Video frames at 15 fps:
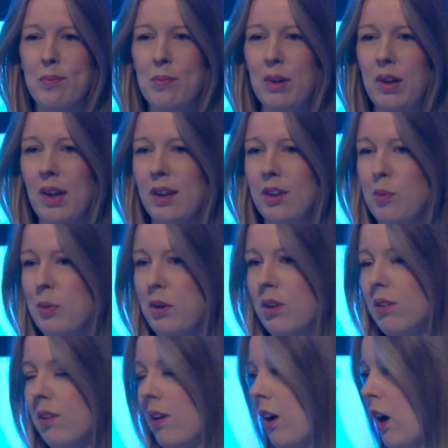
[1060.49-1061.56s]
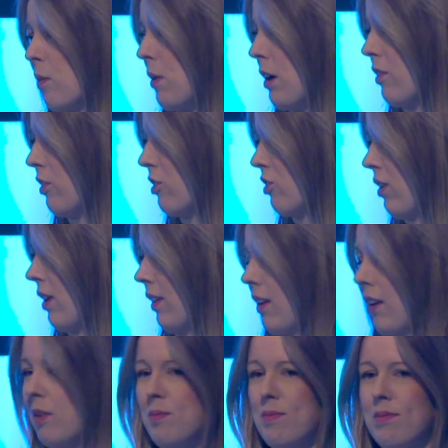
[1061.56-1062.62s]
put your hand up and I'll come over during
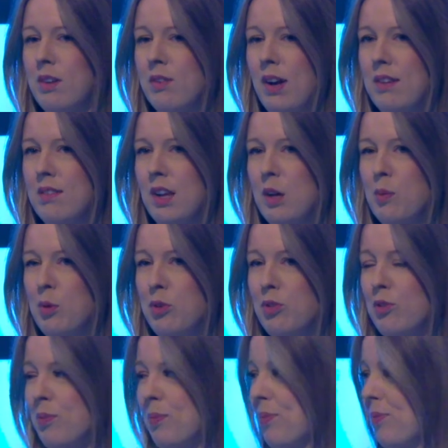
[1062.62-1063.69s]
the roundtables.